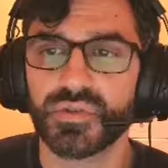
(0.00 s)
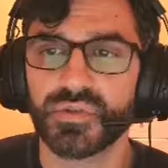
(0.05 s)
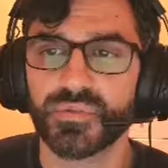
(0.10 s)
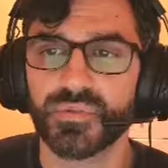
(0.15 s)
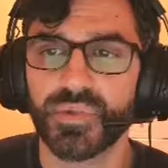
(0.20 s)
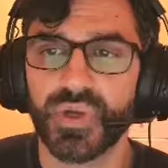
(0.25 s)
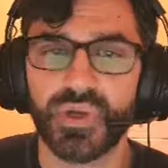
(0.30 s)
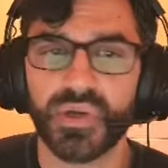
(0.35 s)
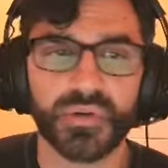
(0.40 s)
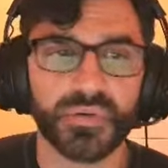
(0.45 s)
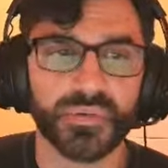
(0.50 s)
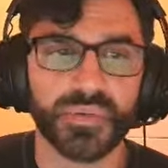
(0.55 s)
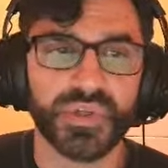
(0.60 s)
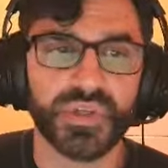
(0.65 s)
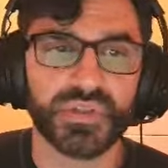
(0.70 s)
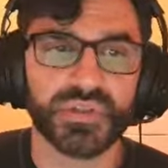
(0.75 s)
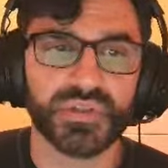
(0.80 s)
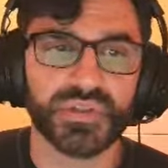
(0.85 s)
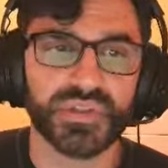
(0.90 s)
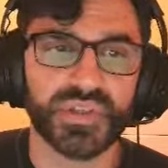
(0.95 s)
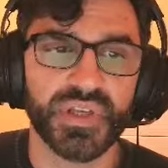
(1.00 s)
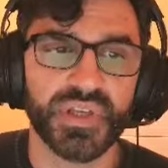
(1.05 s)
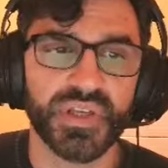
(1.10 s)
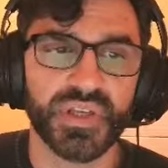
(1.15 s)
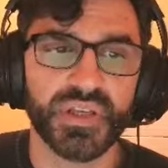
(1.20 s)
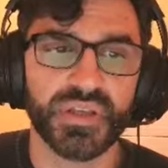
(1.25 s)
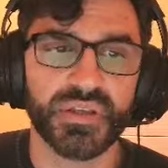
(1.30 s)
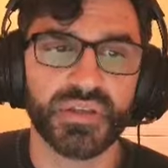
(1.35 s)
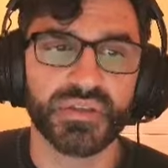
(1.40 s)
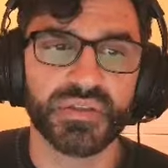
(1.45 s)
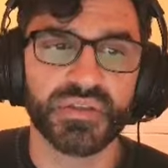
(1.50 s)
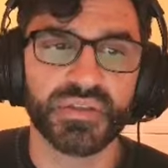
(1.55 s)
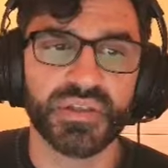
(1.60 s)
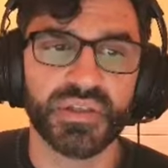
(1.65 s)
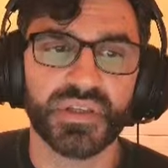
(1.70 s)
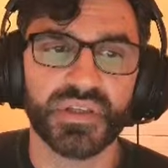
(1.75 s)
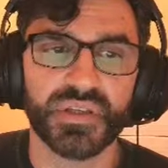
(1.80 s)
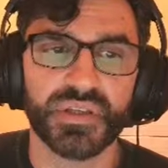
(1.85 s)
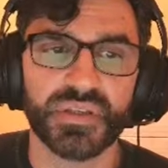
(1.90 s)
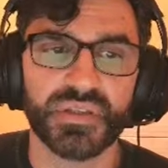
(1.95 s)
Well, we can say
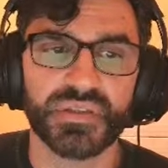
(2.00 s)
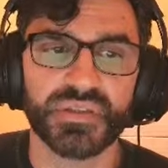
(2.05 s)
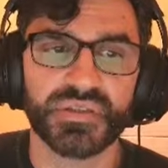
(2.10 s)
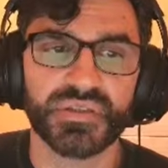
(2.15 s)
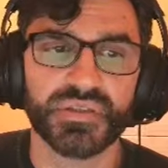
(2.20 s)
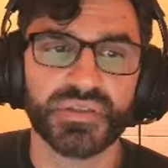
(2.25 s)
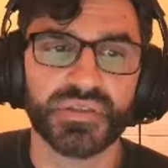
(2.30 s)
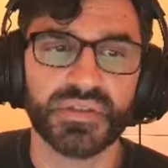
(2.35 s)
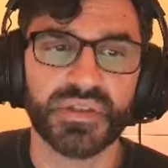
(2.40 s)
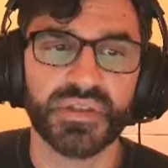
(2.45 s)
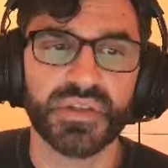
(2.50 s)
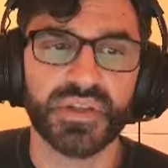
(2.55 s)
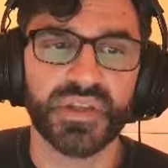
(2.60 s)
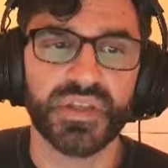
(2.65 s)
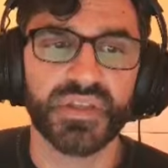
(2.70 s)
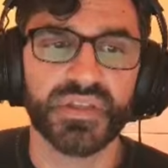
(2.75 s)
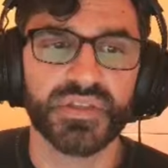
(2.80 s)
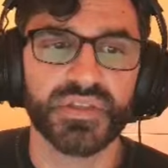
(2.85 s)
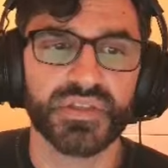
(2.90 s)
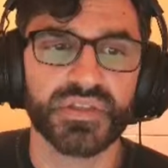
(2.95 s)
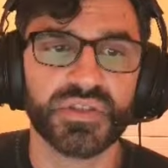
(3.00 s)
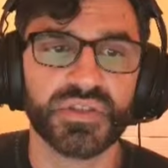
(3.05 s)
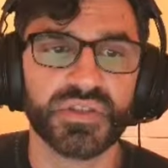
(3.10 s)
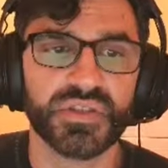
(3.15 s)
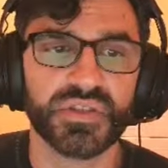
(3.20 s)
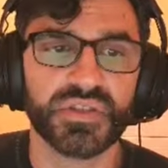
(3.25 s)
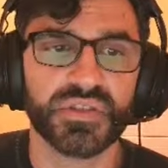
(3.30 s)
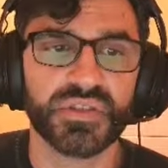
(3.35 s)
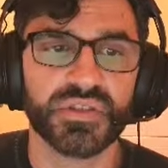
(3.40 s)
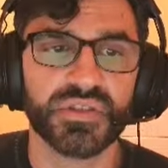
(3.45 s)
destination,